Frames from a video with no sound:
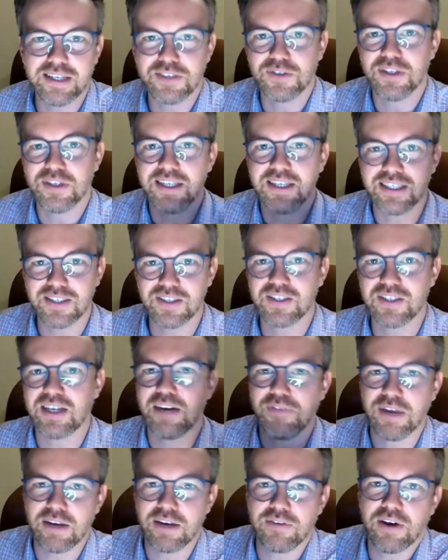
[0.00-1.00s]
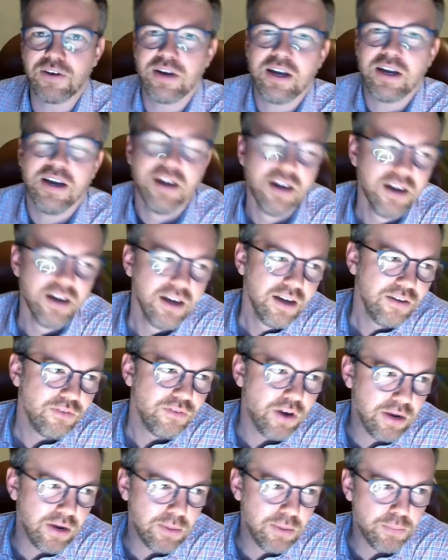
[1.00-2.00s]
So this is, I think, very
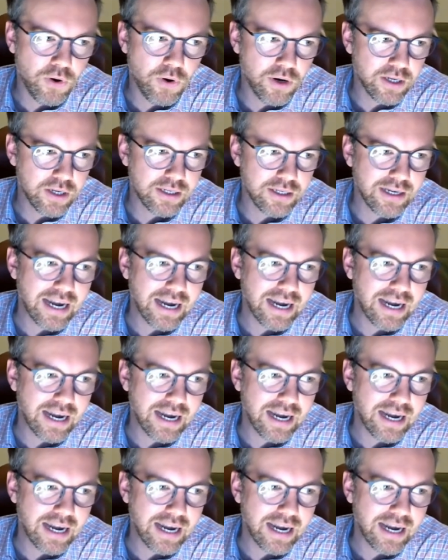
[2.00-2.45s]
very important.